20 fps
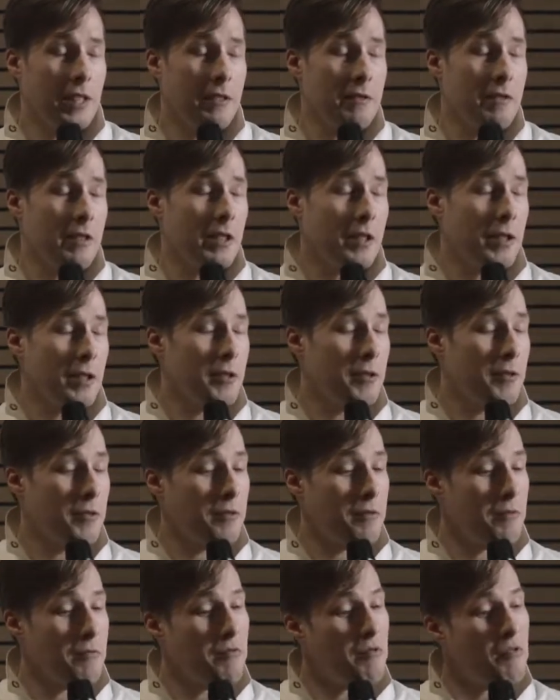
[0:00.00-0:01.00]

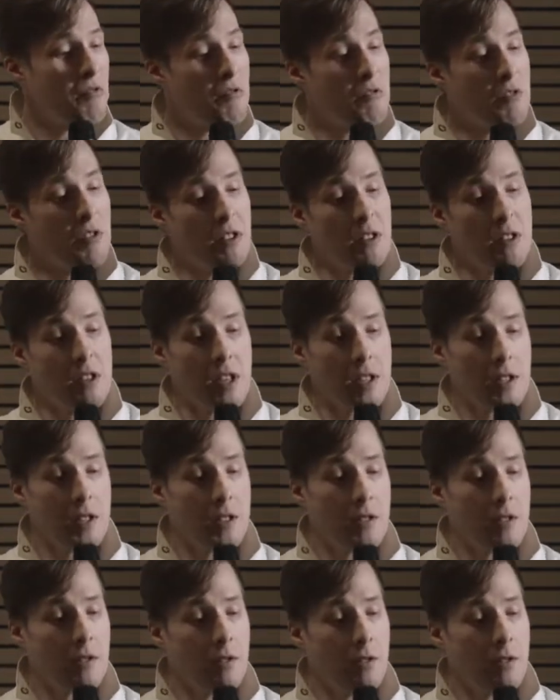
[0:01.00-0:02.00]
It does